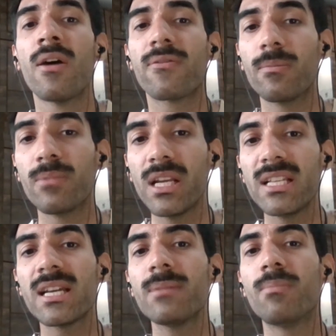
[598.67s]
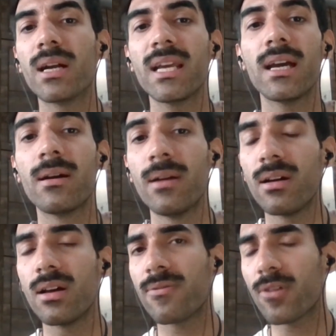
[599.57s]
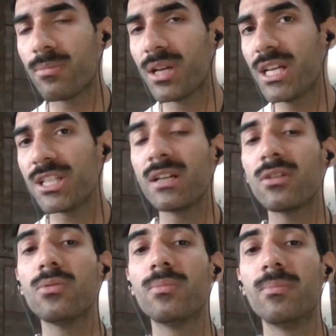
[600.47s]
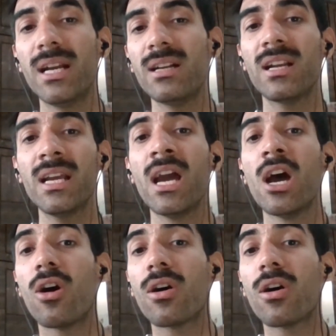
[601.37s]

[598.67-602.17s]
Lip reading: from reaching to military or